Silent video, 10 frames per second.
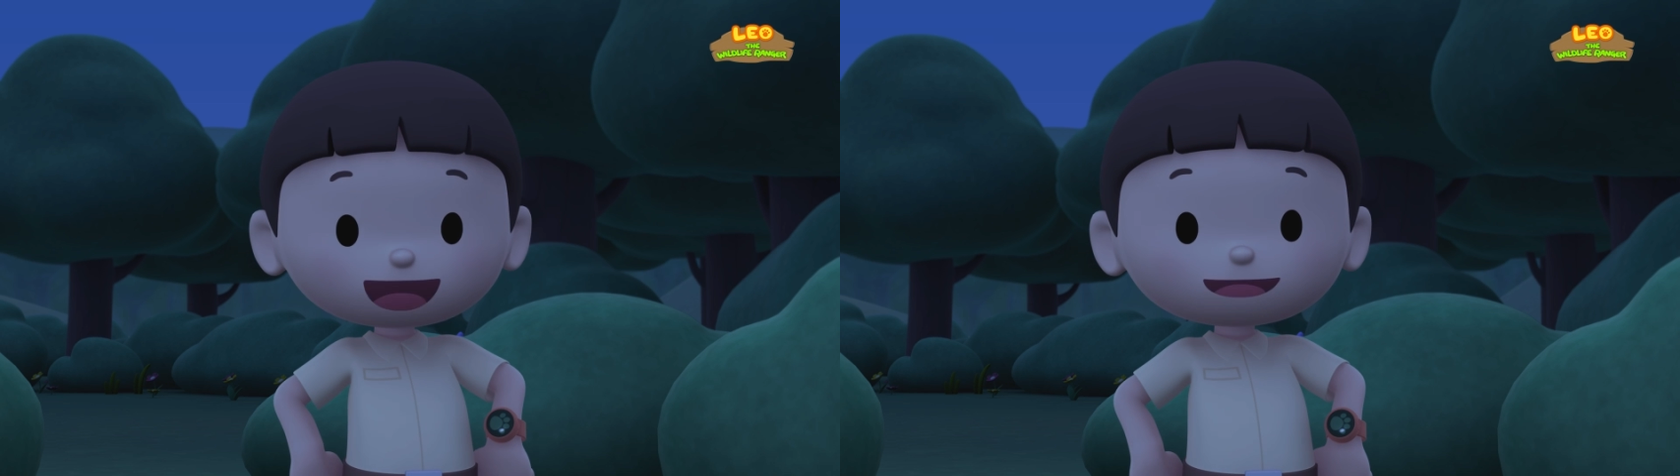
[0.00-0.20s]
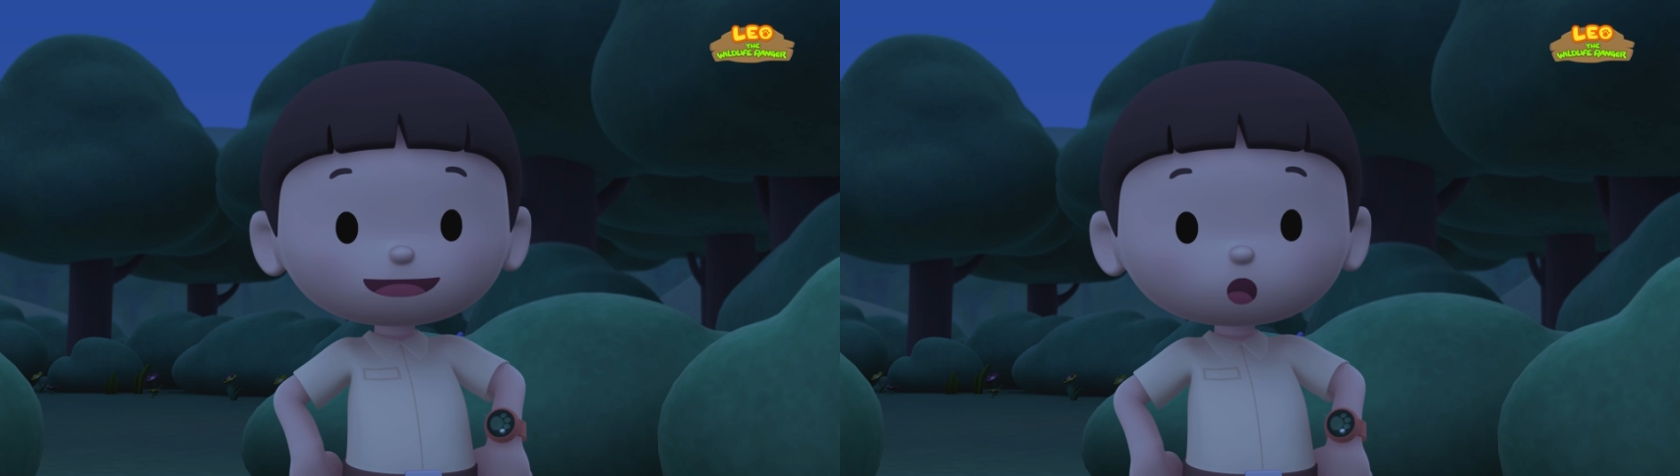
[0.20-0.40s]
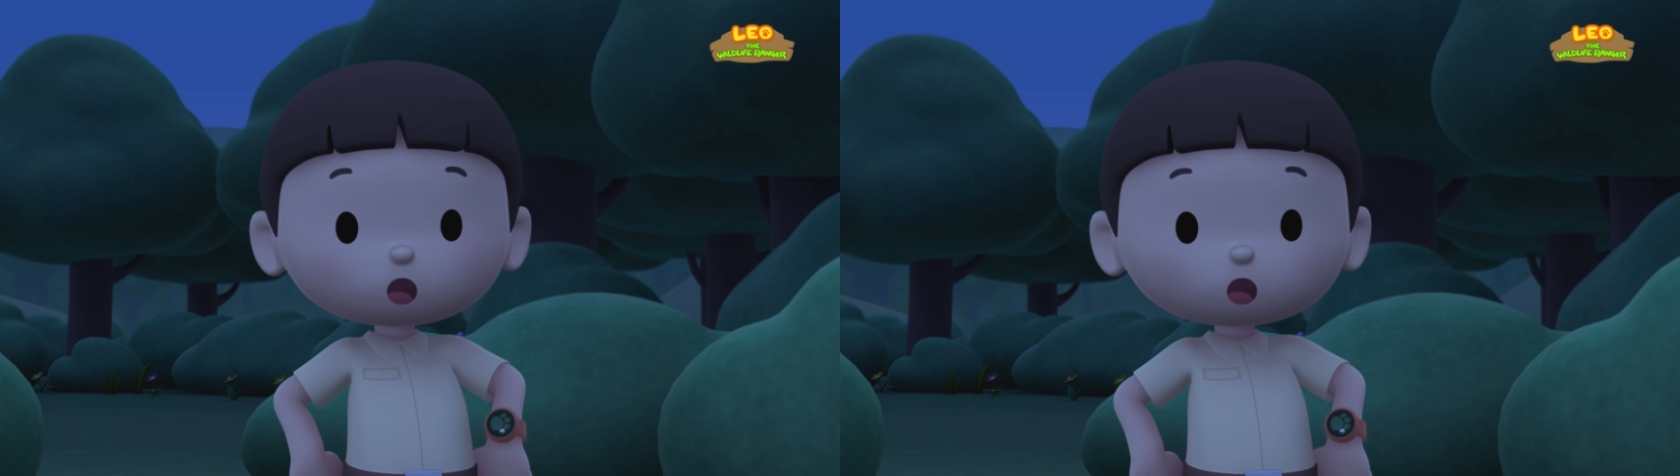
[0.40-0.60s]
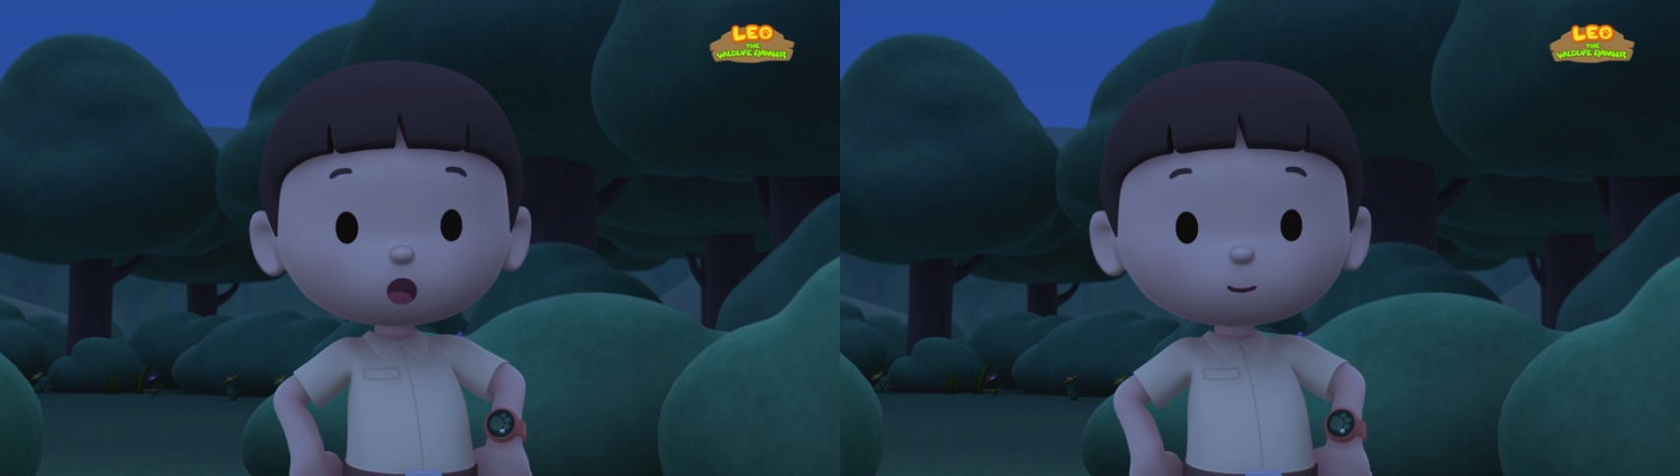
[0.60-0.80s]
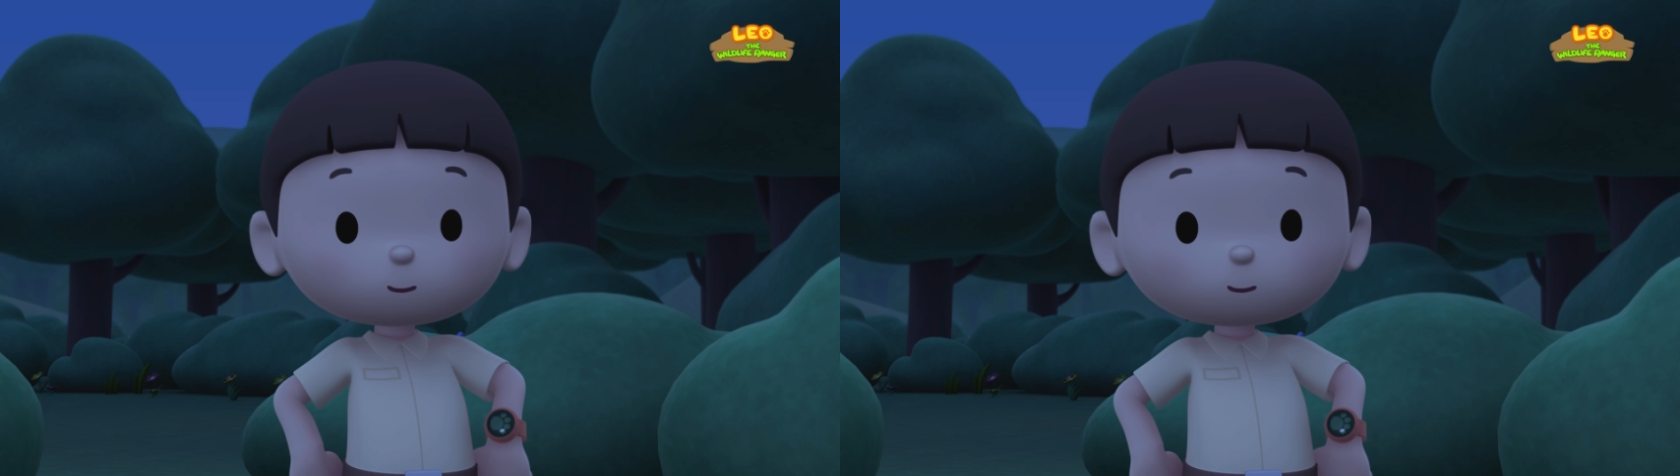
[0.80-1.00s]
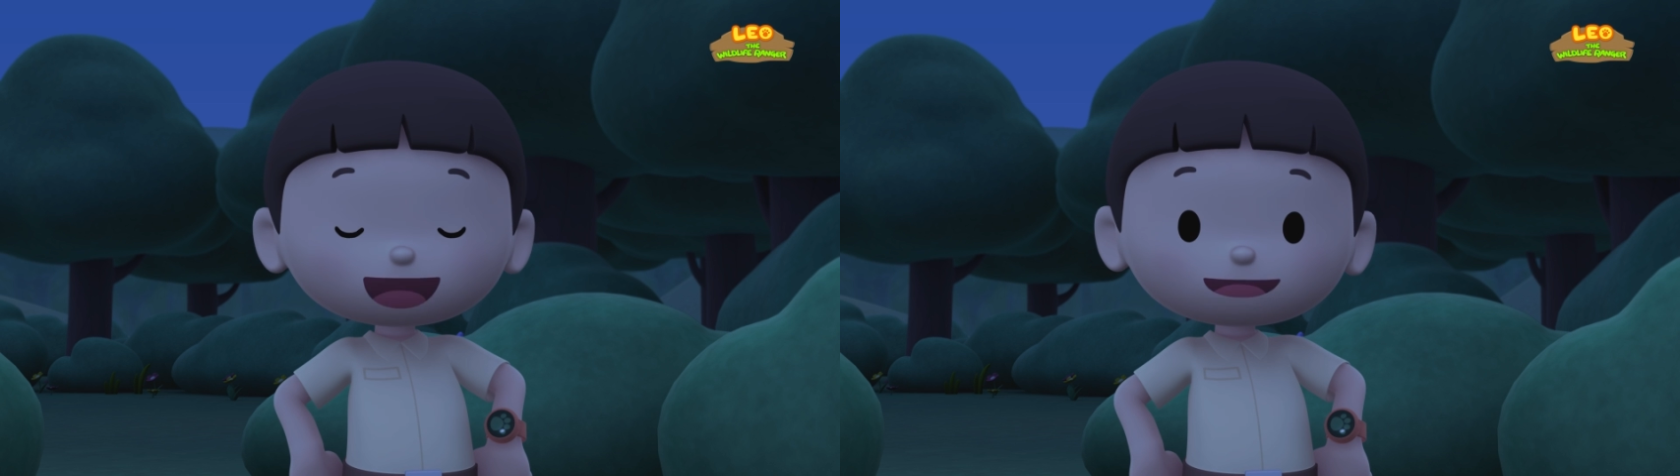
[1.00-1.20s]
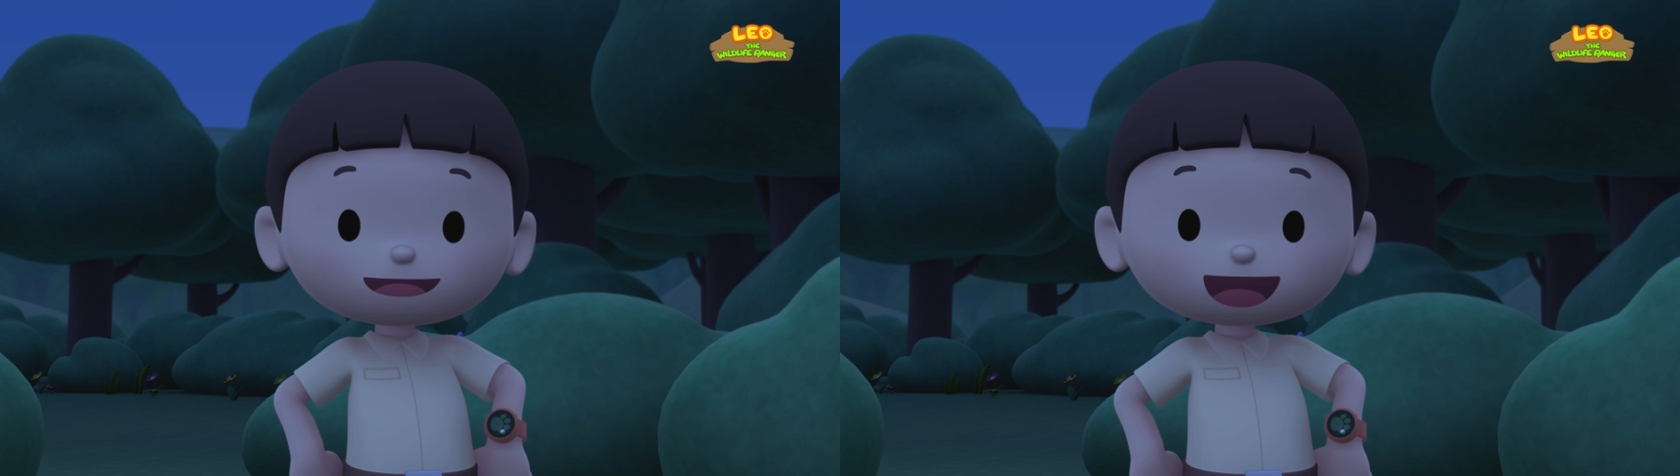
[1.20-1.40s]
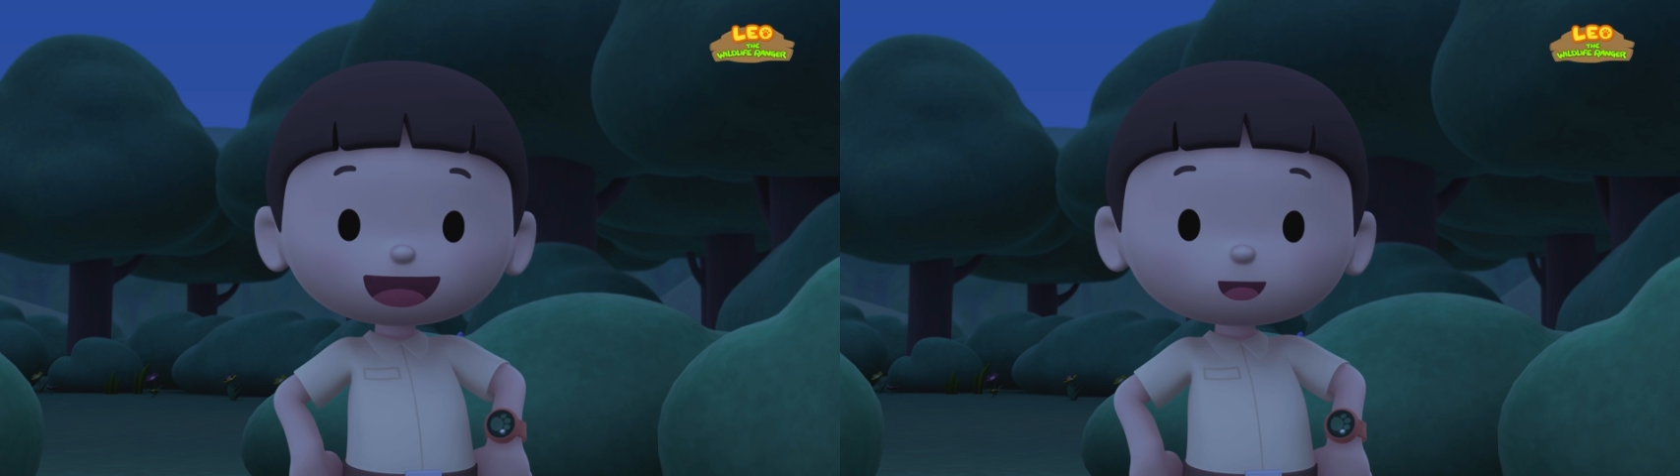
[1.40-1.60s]
I know. Let's
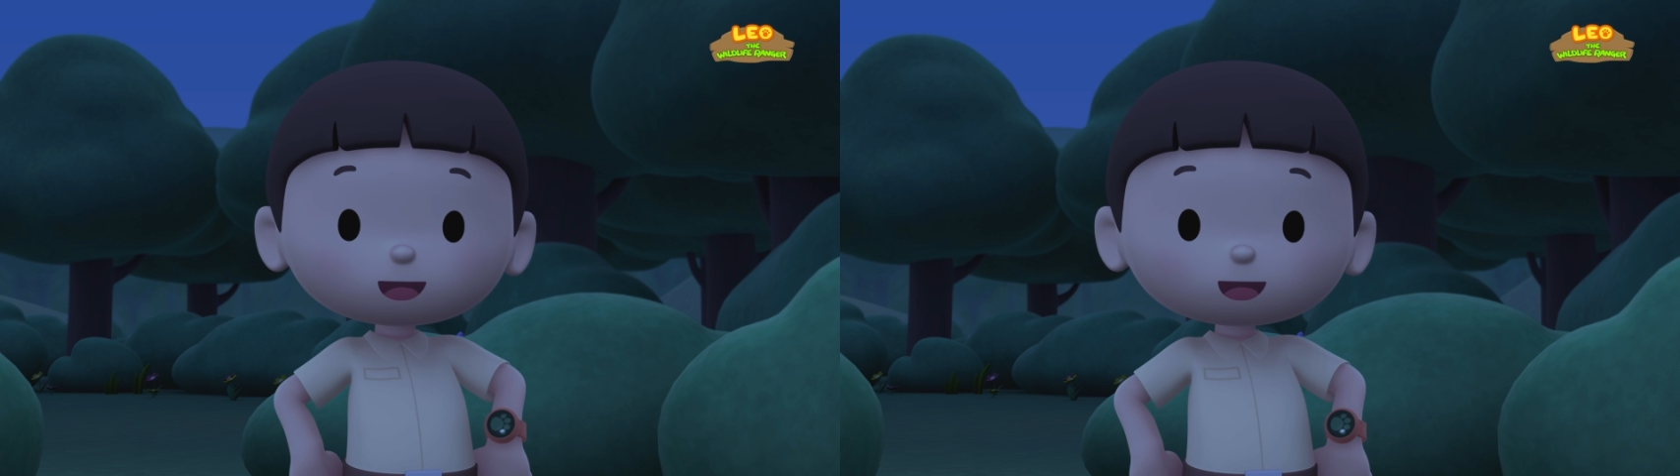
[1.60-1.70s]
take a